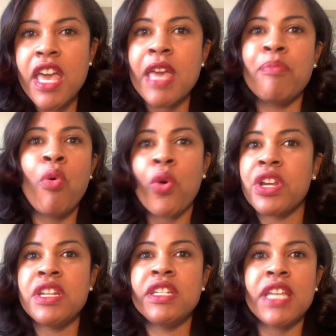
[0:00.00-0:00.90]

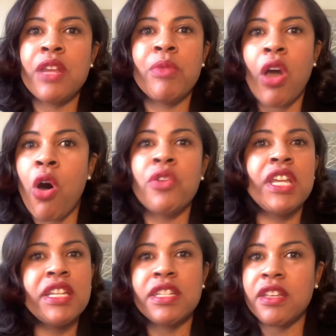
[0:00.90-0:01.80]
important and we all
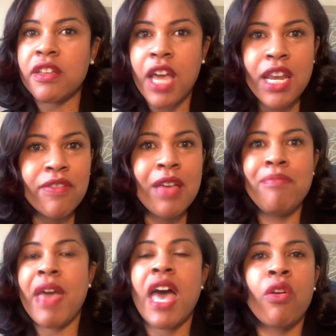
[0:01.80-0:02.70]
need to kind of
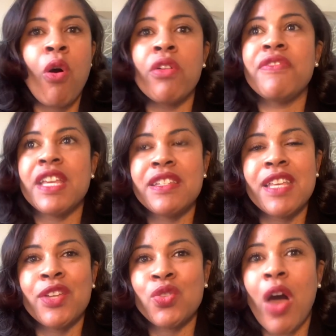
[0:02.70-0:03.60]
combat all of these
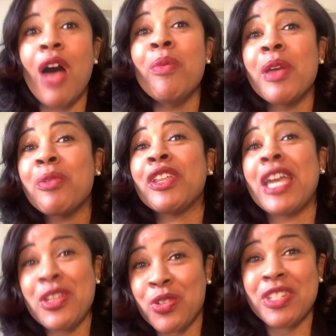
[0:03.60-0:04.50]
things. So I'll be
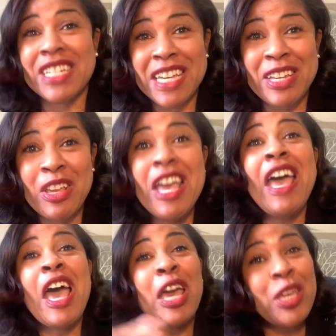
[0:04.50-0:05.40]
really interested
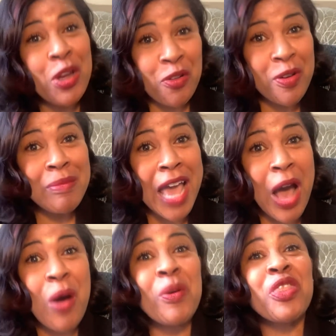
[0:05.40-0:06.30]
a year from
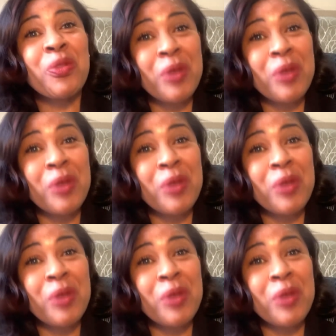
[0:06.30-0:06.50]
now and